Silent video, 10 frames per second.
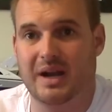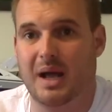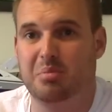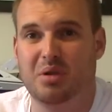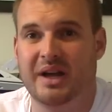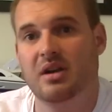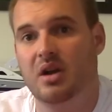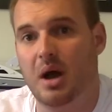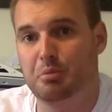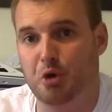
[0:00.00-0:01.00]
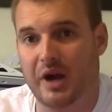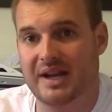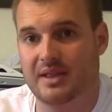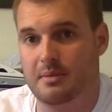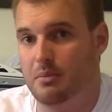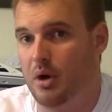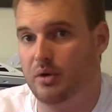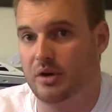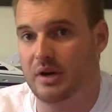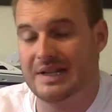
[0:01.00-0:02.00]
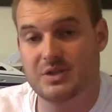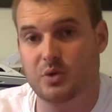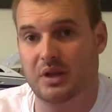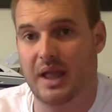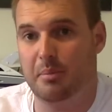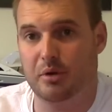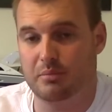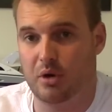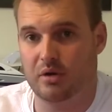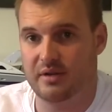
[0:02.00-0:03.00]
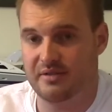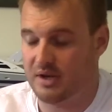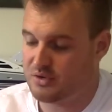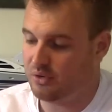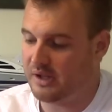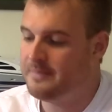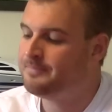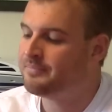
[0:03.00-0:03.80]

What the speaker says: I plan on upgrading the motor into a Leopard motor eventually.